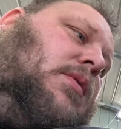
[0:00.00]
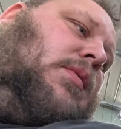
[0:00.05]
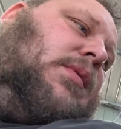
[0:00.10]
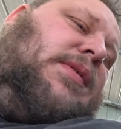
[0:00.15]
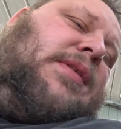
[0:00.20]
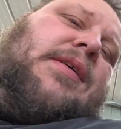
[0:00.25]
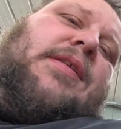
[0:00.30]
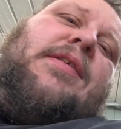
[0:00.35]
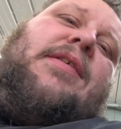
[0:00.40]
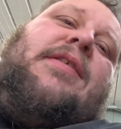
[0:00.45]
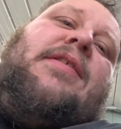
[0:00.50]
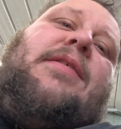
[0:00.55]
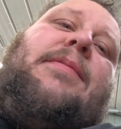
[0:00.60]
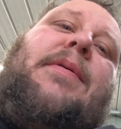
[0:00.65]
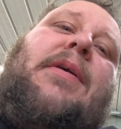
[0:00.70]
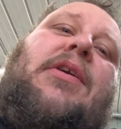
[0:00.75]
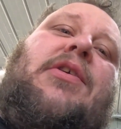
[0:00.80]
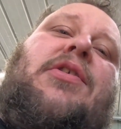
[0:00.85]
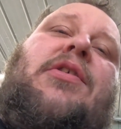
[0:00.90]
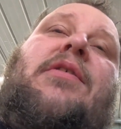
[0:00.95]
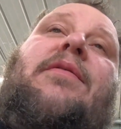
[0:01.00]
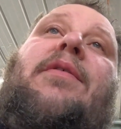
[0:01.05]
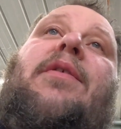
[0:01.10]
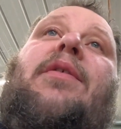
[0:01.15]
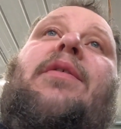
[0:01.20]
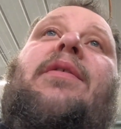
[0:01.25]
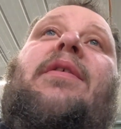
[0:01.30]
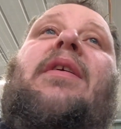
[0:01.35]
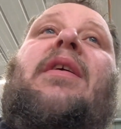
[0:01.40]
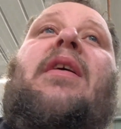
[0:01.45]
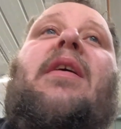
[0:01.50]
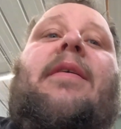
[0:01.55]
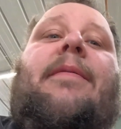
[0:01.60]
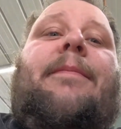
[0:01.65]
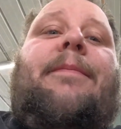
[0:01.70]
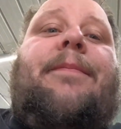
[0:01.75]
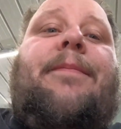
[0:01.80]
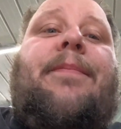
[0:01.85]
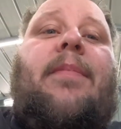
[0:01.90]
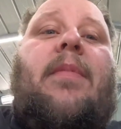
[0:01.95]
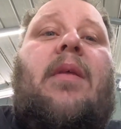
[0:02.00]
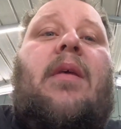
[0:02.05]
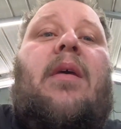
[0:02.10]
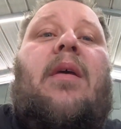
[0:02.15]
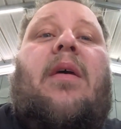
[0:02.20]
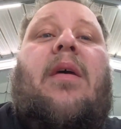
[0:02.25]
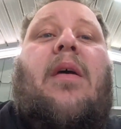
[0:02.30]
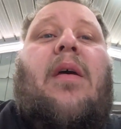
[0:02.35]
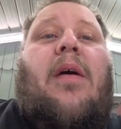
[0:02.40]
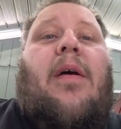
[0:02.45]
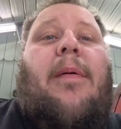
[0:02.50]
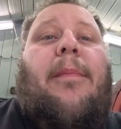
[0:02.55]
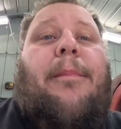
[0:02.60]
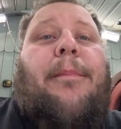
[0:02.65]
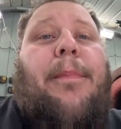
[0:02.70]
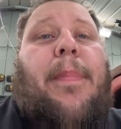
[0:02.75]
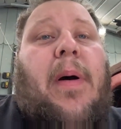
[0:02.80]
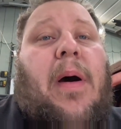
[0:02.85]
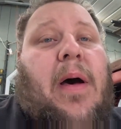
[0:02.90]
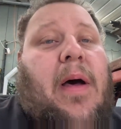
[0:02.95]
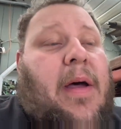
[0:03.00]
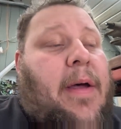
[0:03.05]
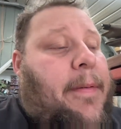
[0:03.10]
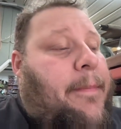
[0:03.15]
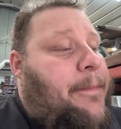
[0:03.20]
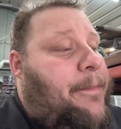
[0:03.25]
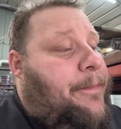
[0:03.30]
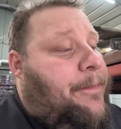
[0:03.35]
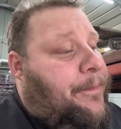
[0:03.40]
with anticipation of using it, but